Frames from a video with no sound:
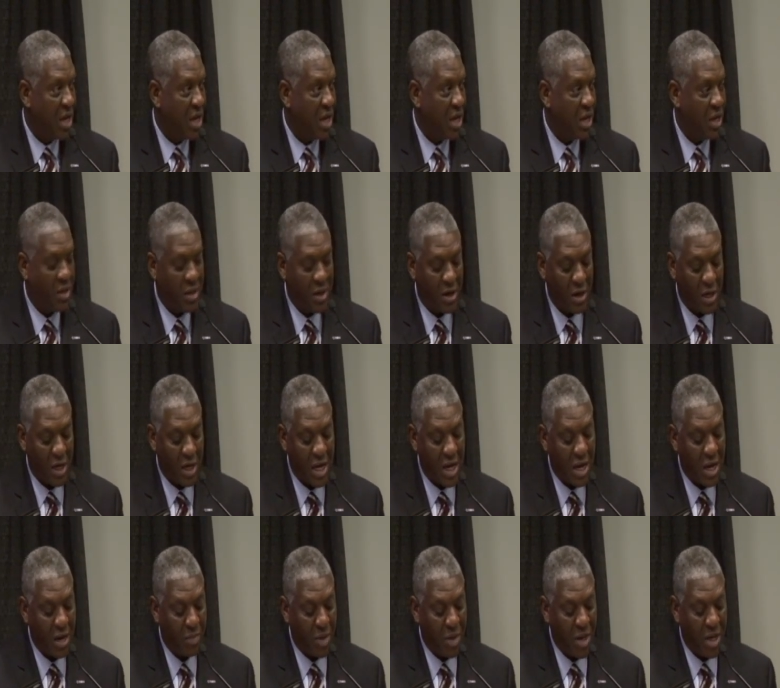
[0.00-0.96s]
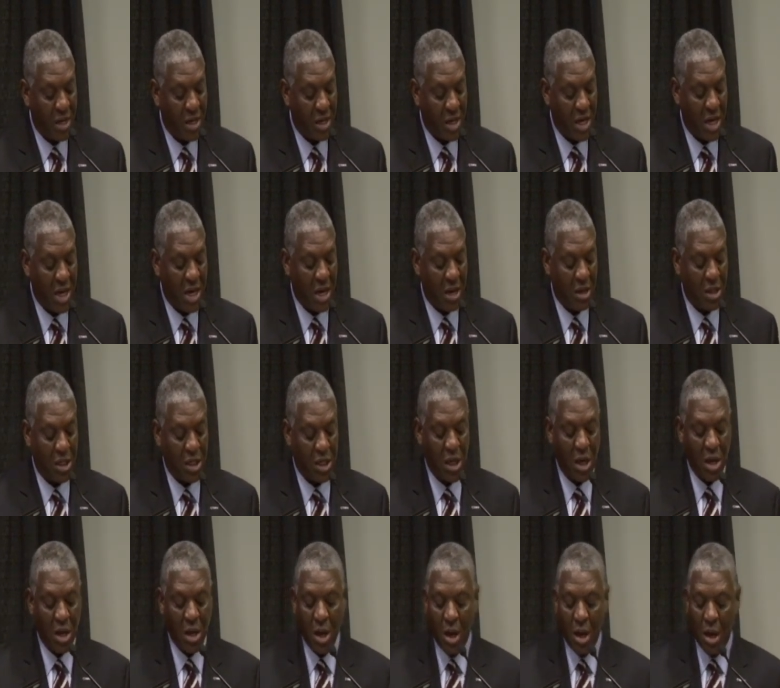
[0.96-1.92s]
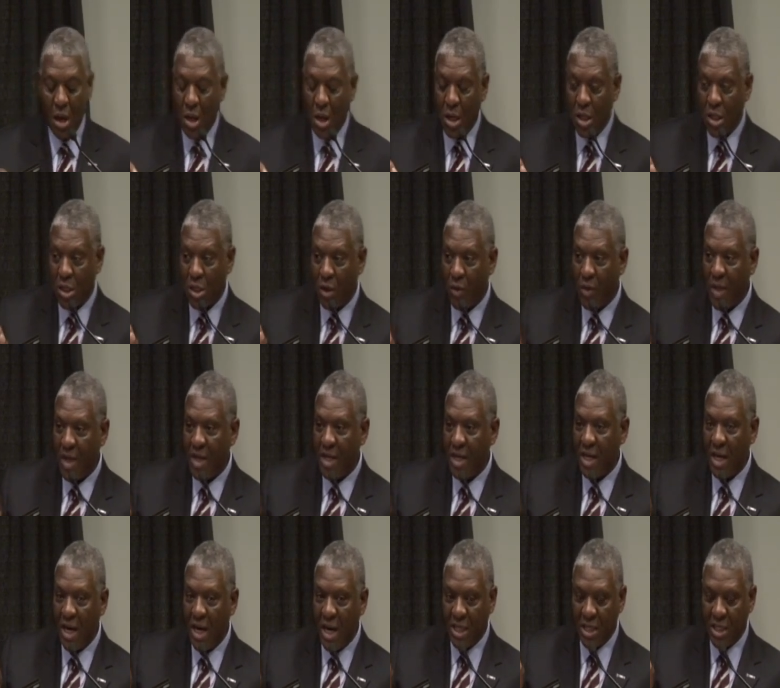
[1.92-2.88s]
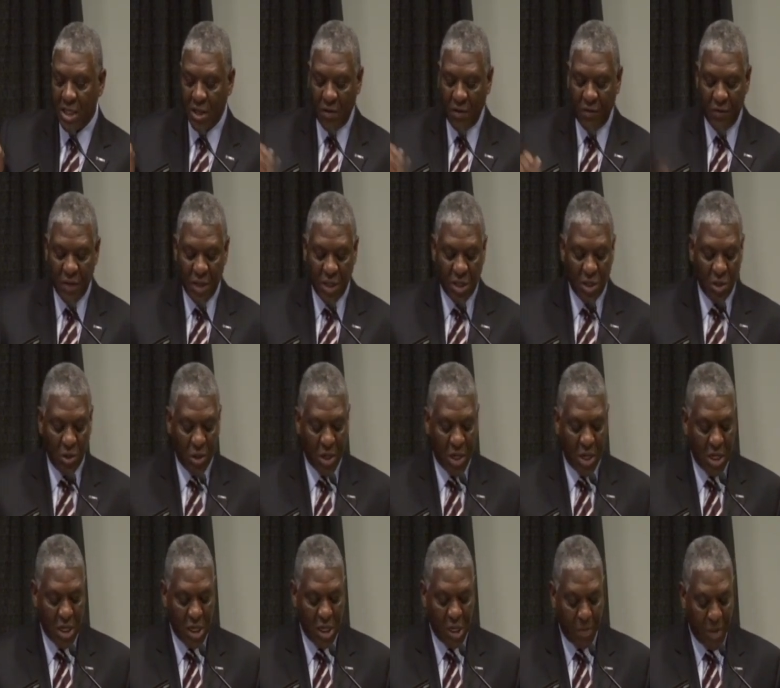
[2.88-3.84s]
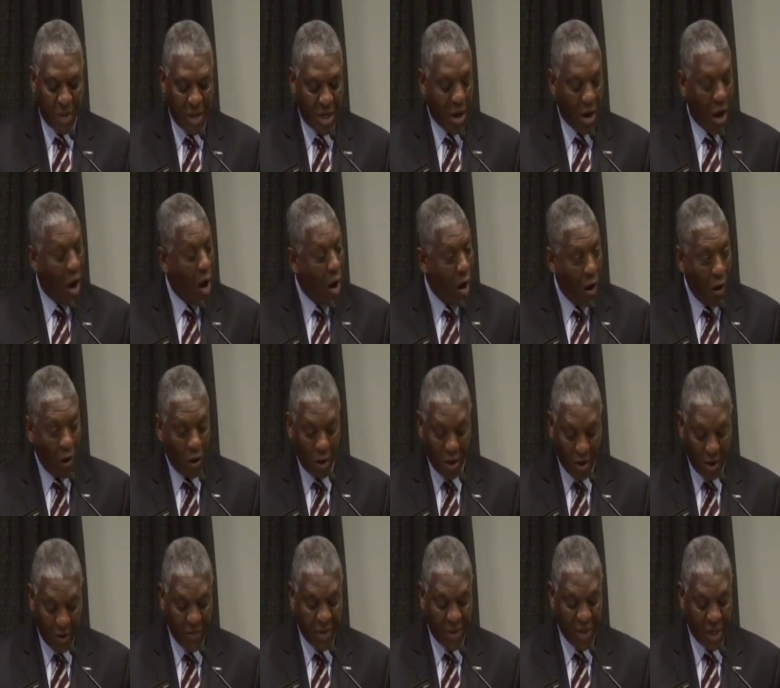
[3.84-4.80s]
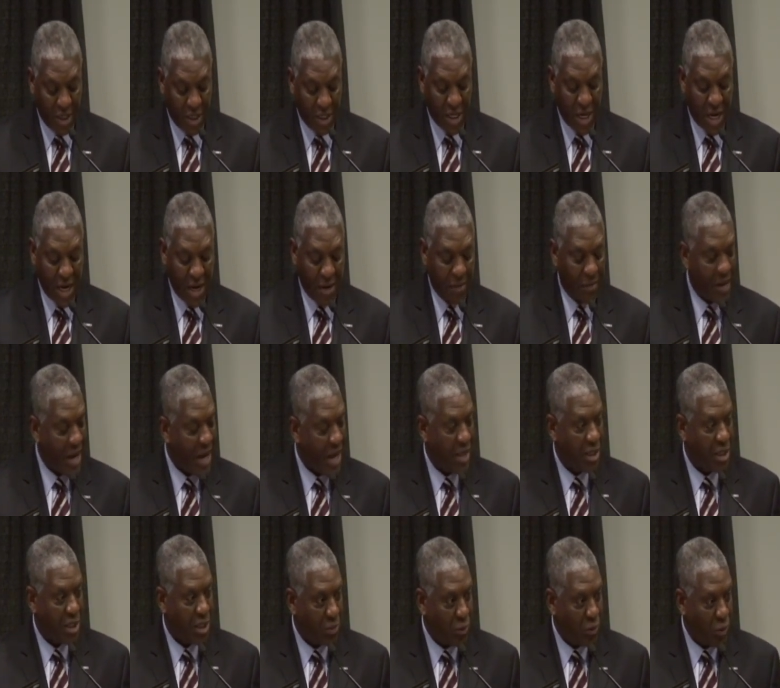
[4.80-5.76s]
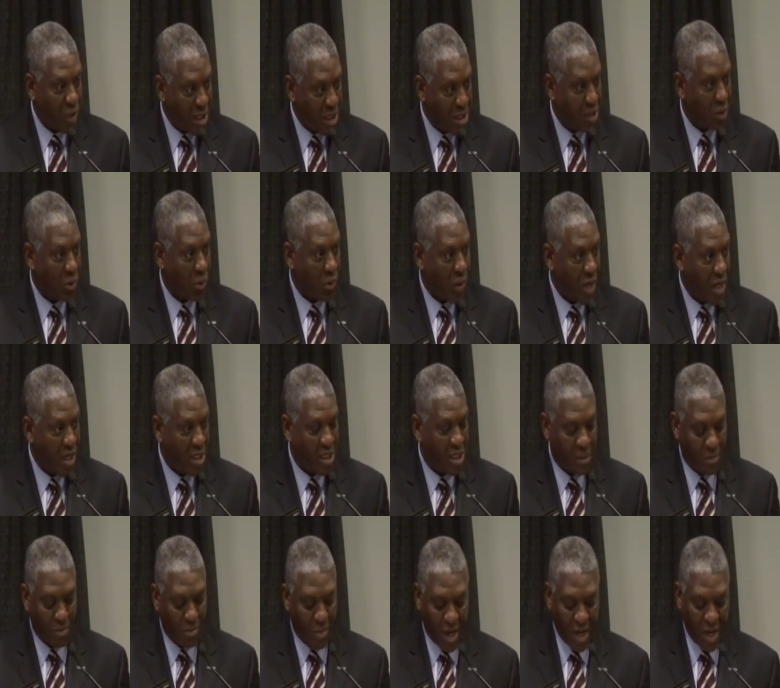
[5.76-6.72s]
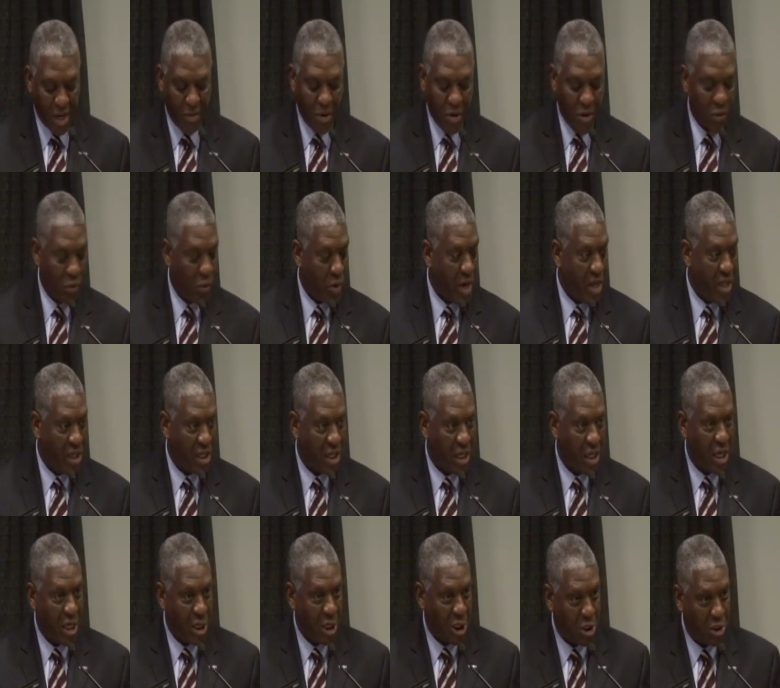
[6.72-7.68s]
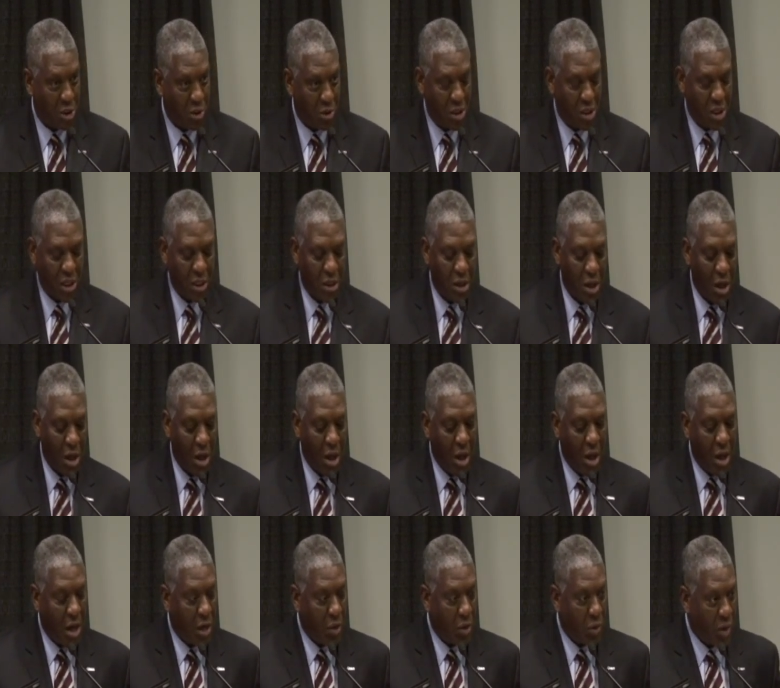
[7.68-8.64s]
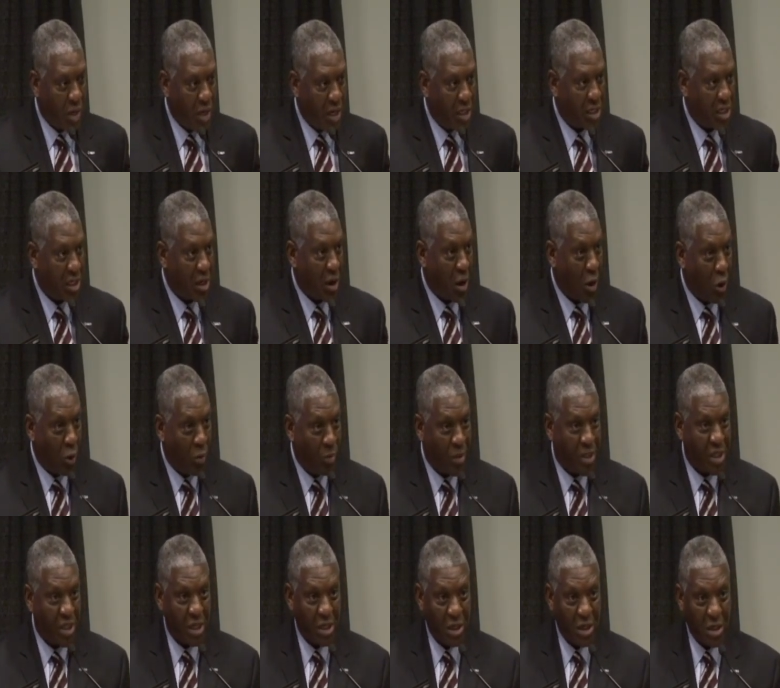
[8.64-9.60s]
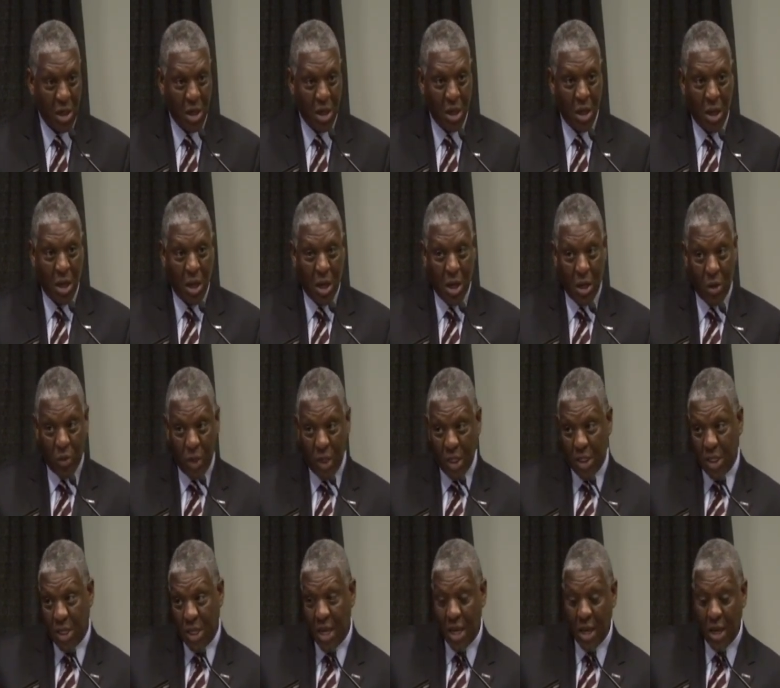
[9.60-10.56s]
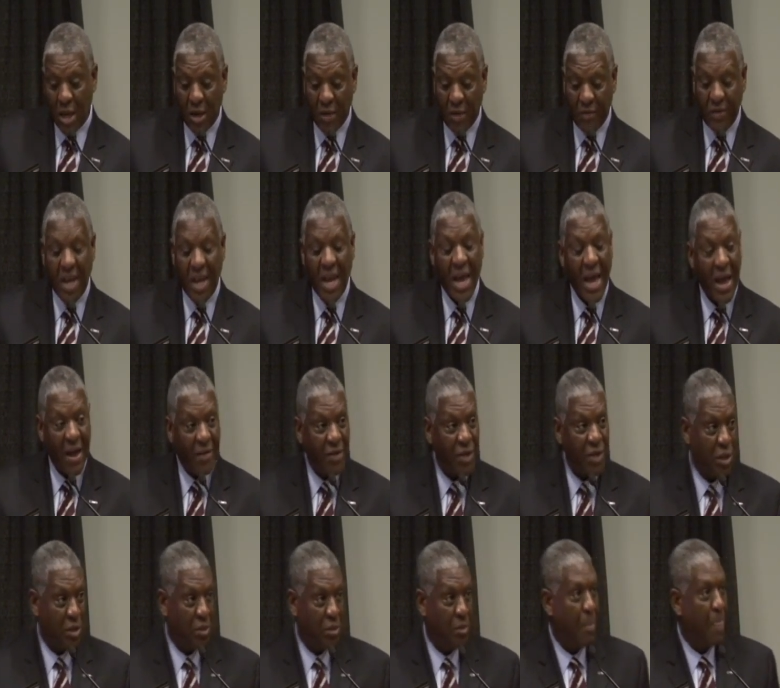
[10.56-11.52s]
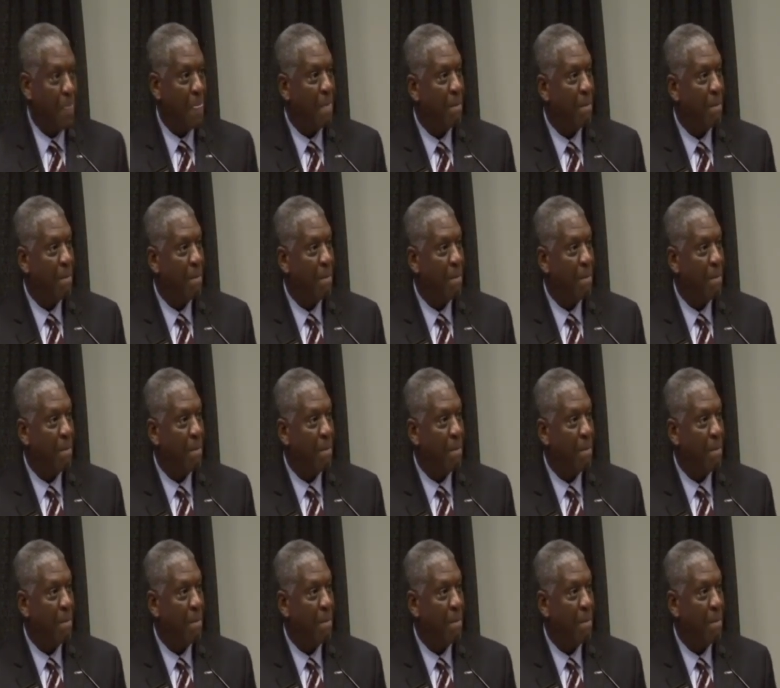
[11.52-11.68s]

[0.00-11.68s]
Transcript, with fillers: in their campaign accounts so that an elected official can spend all of their time, not just raising money, but raising issues and, and raising hopes and, and raising hell if they have to.